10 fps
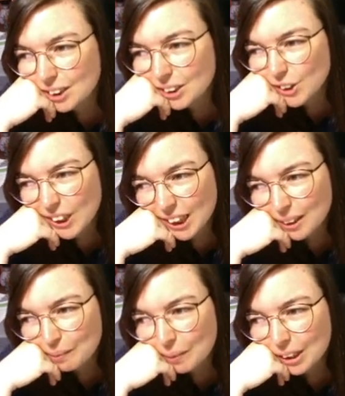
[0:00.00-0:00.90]

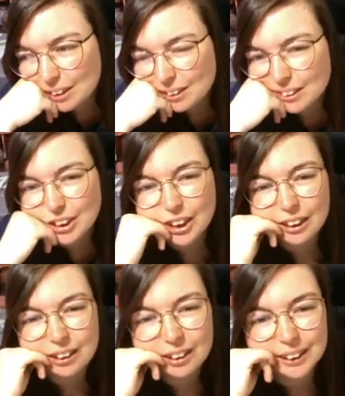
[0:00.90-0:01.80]

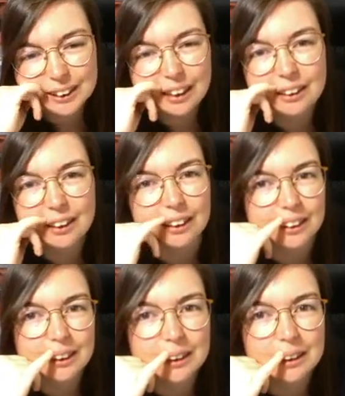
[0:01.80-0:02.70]
Chicken lasagna
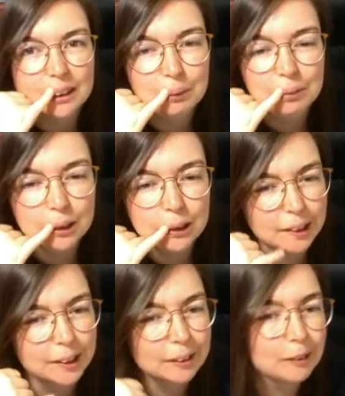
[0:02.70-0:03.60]
doesn't sound
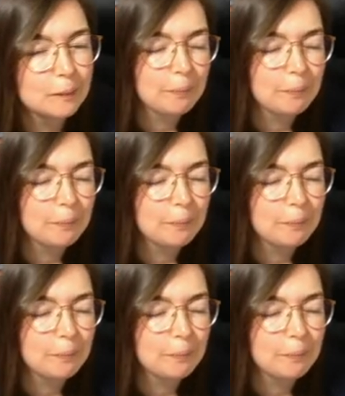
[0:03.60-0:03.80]
nice.